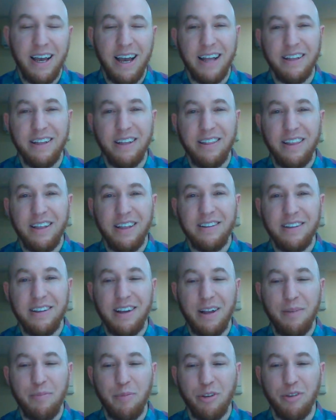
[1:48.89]
and the things that
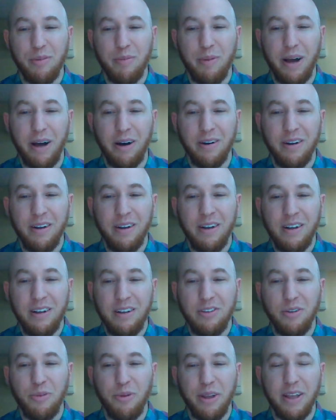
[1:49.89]
I muse about
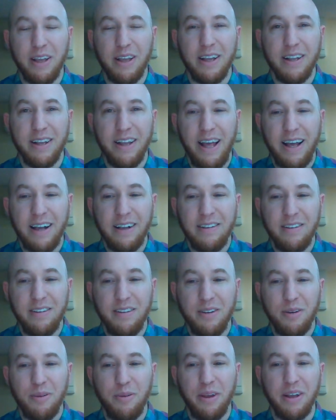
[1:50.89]
so we can
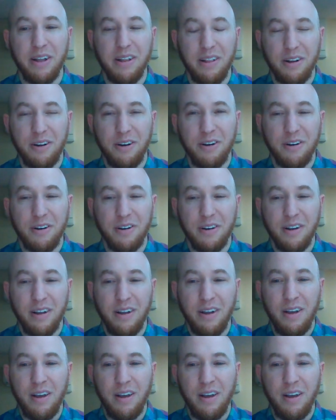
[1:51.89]
connect, we can learn,